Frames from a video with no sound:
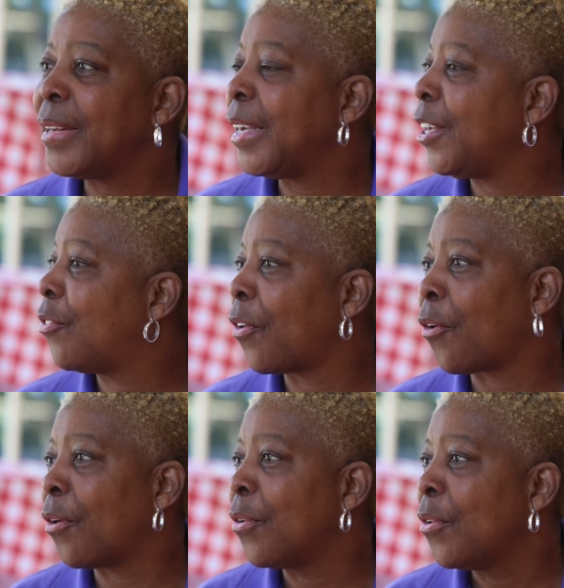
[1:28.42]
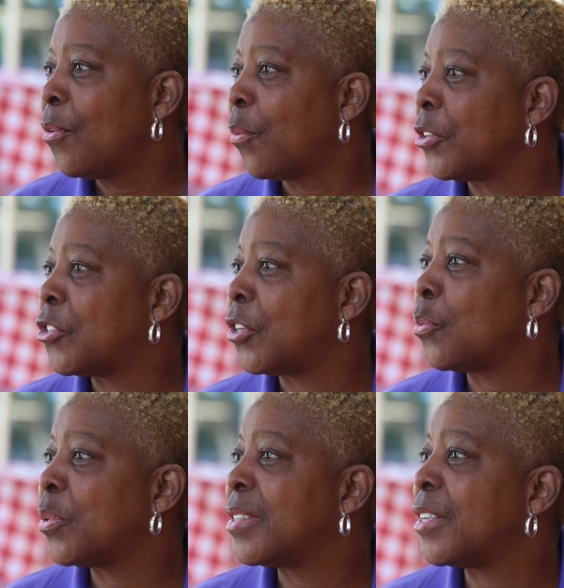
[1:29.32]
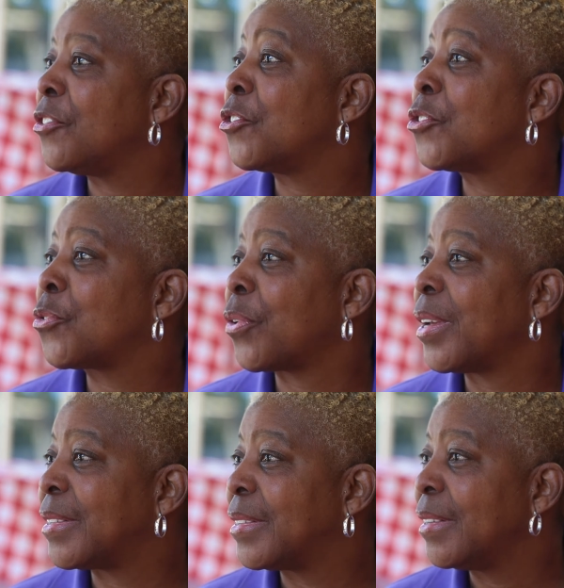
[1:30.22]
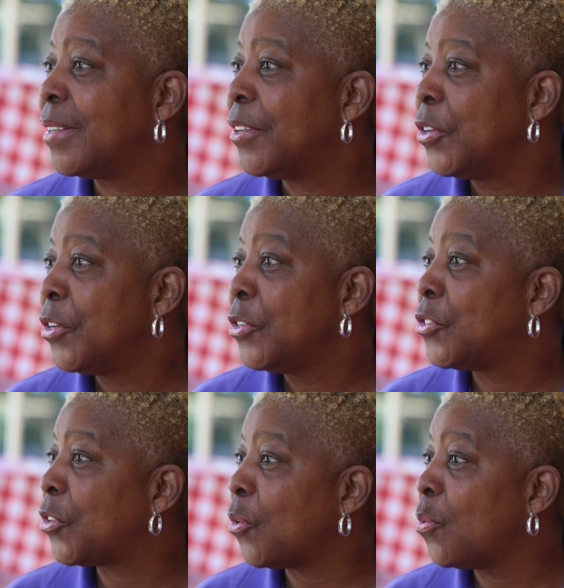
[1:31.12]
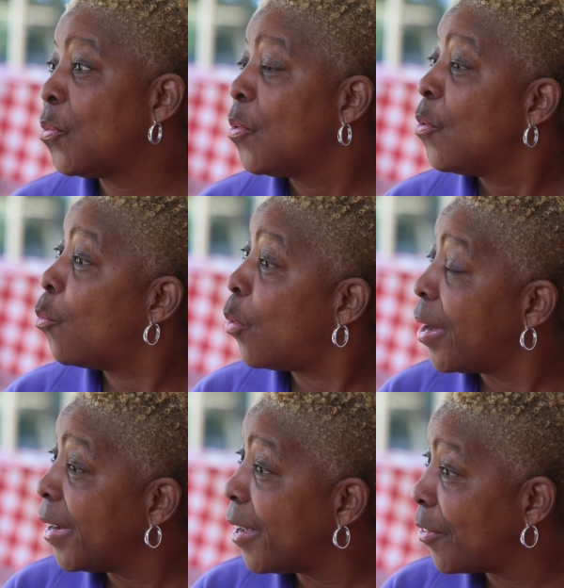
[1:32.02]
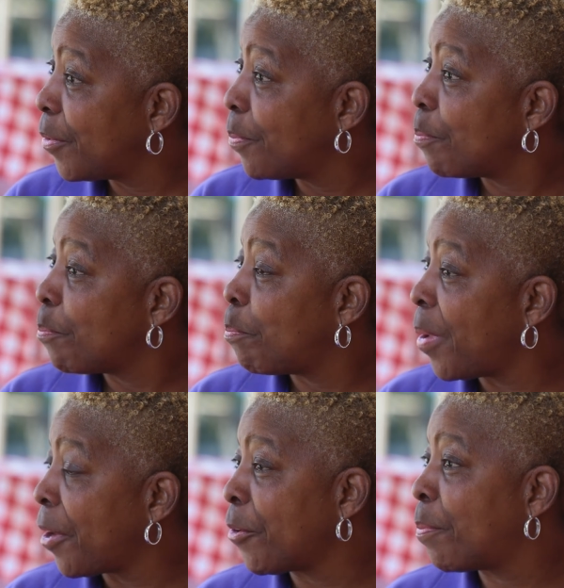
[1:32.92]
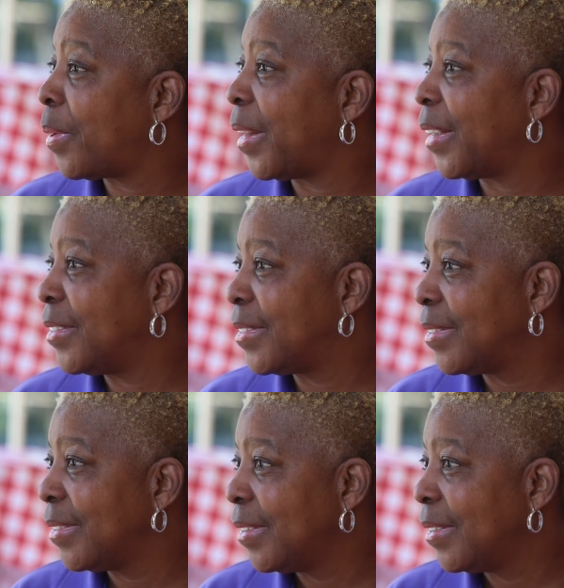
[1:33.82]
leave her when she was in distress. So what other better place